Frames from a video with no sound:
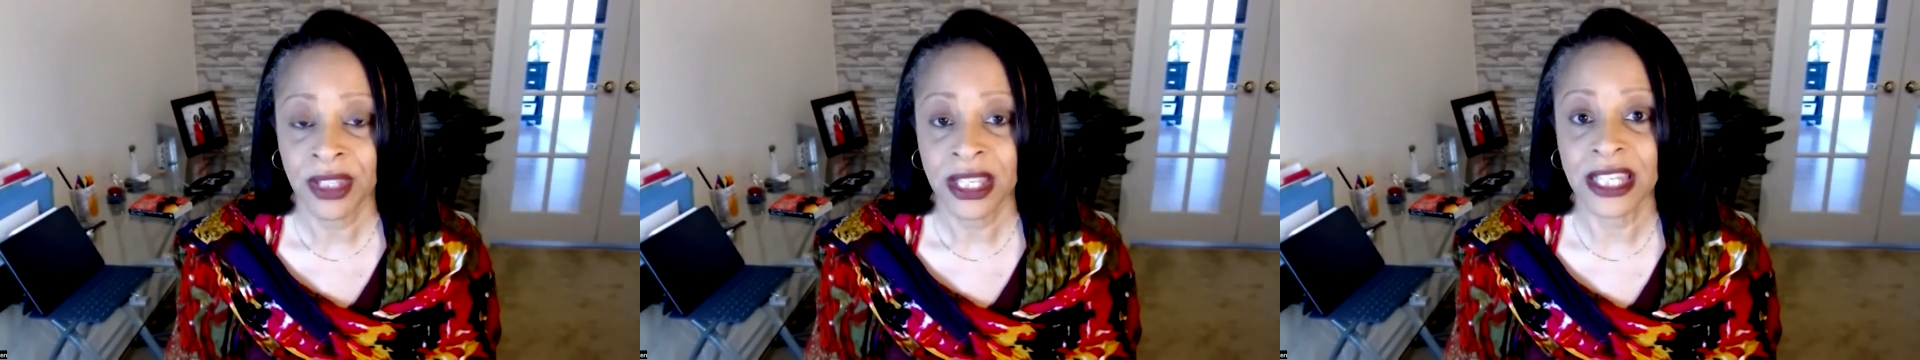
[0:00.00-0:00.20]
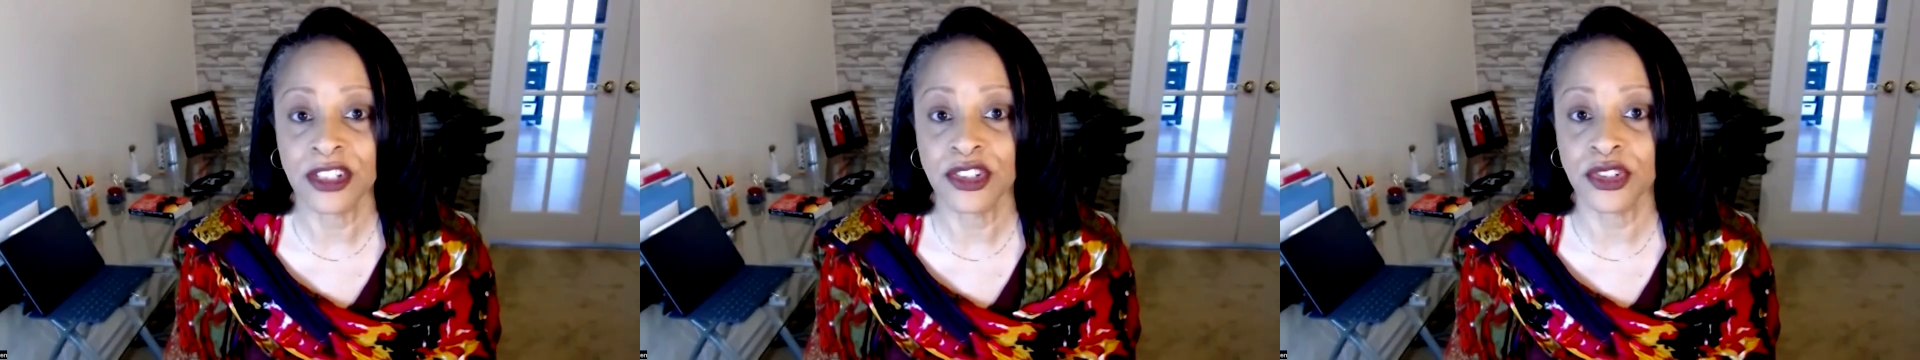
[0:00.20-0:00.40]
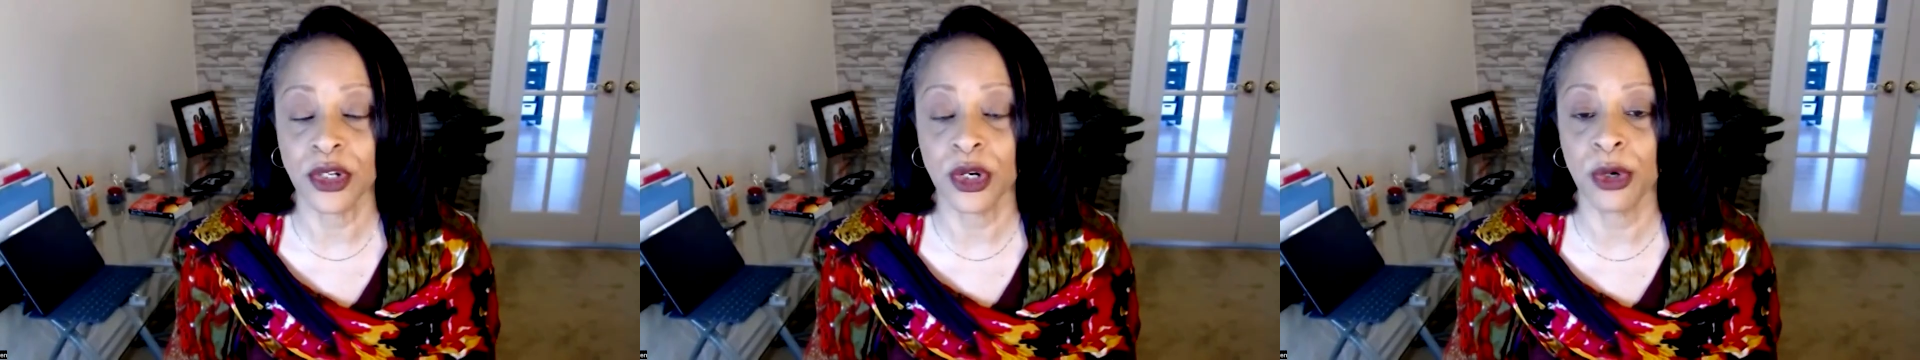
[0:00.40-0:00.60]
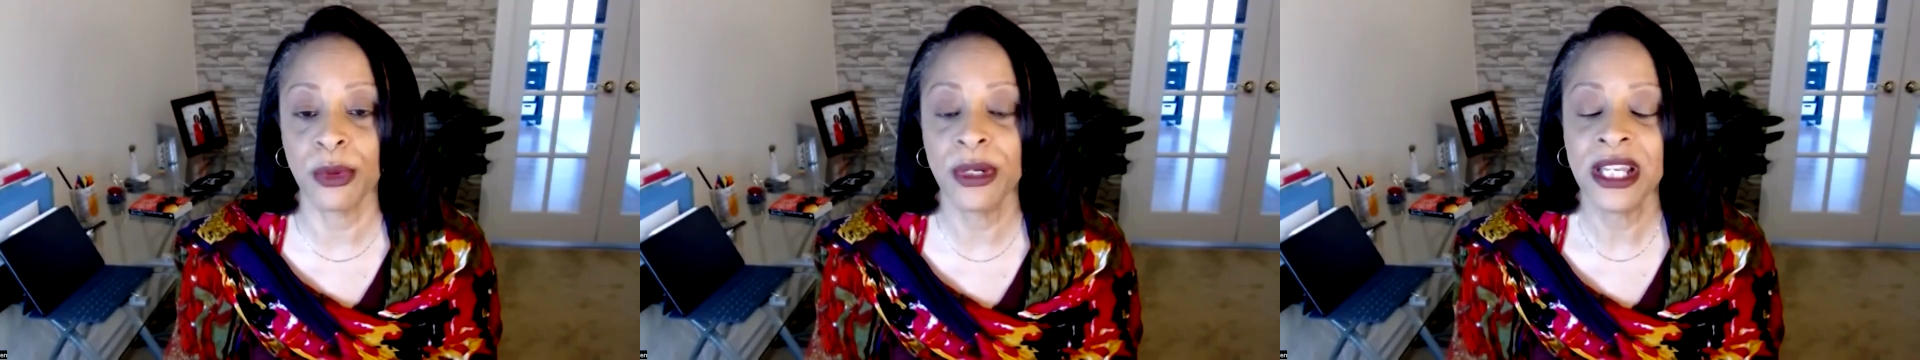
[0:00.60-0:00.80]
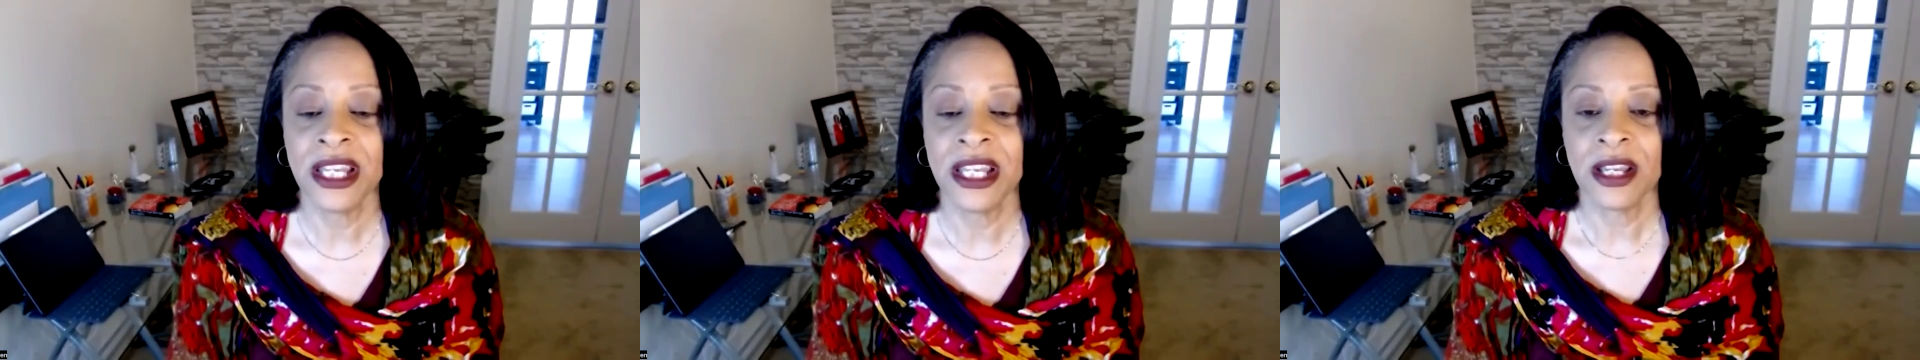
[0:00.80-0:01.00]
And
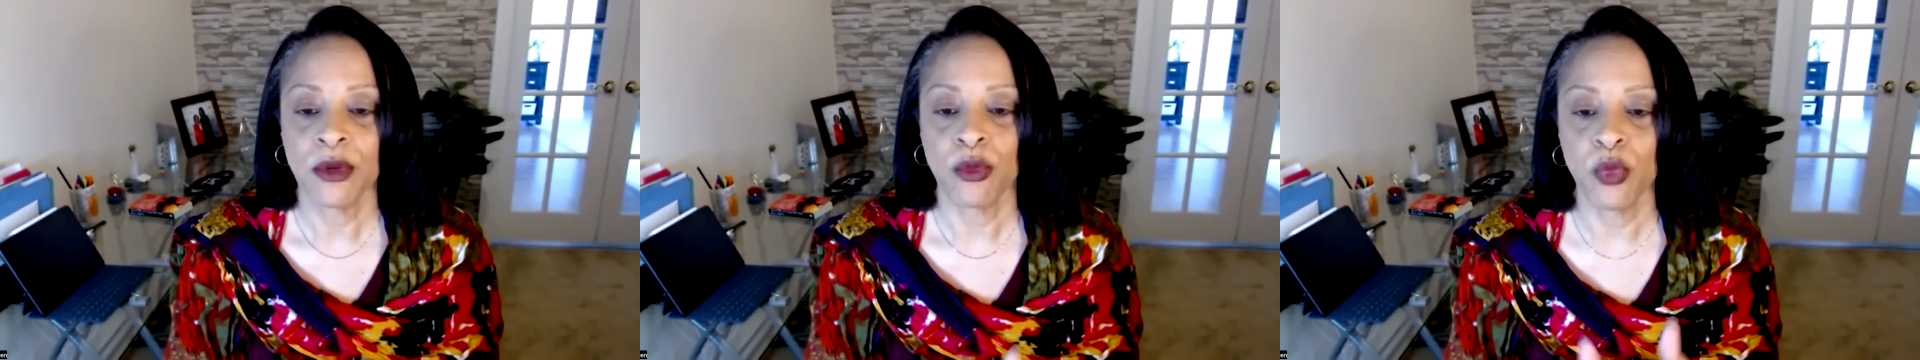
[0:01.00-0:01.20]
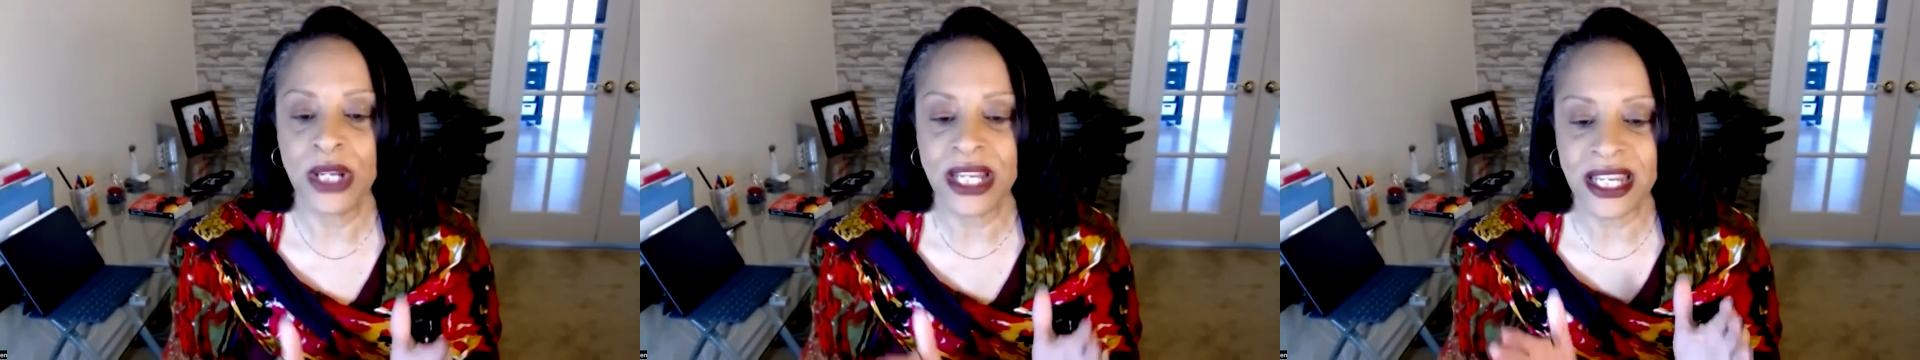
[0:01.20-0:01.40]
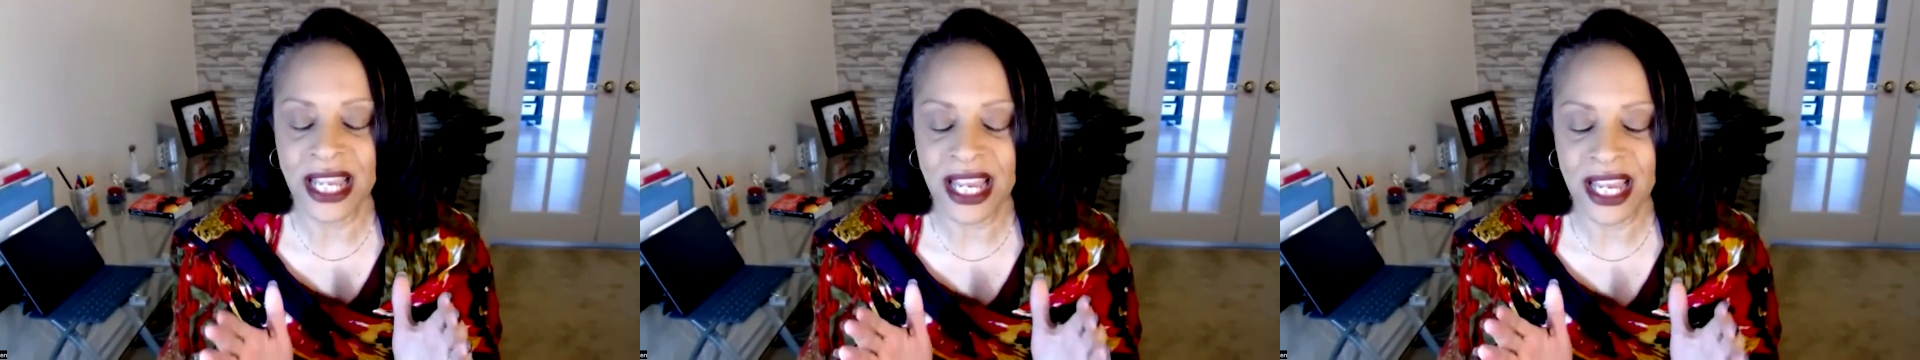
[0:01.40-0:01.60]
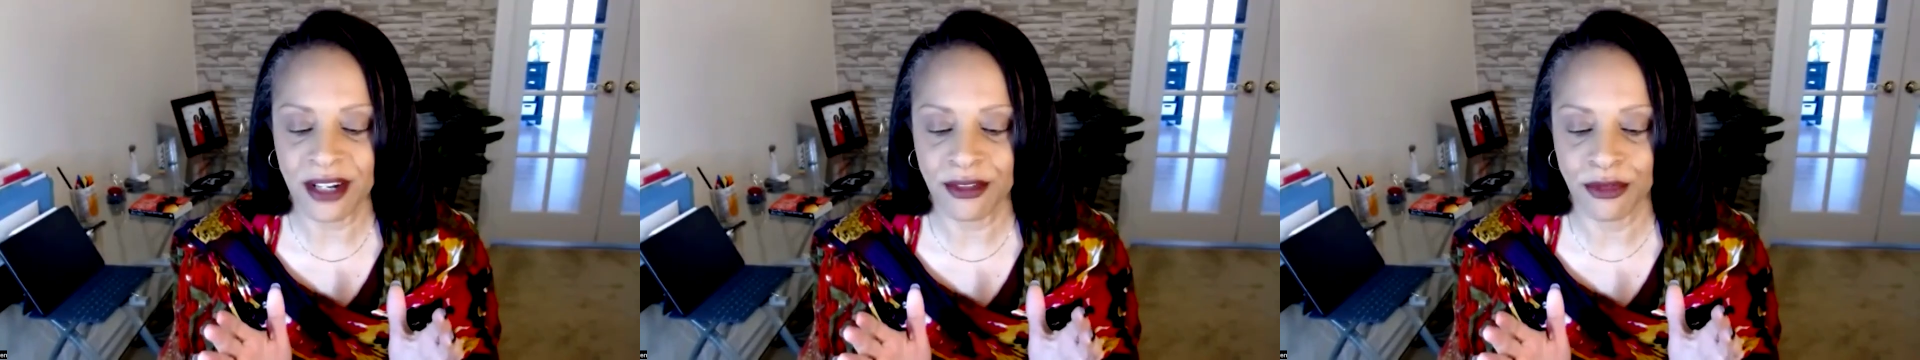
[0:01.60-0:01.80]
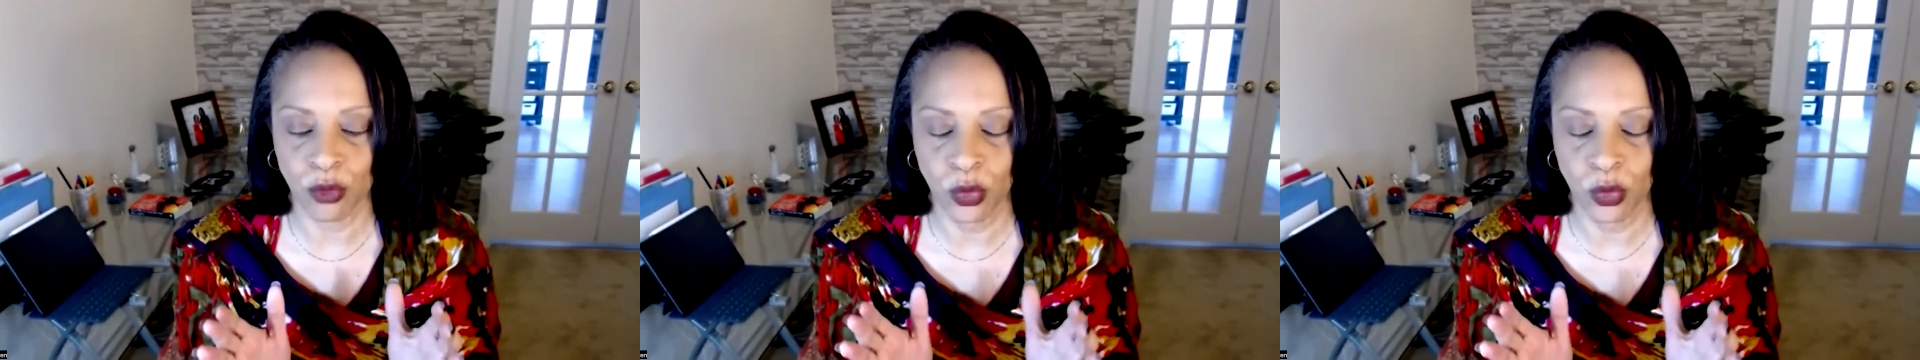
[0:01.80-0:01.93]
so we have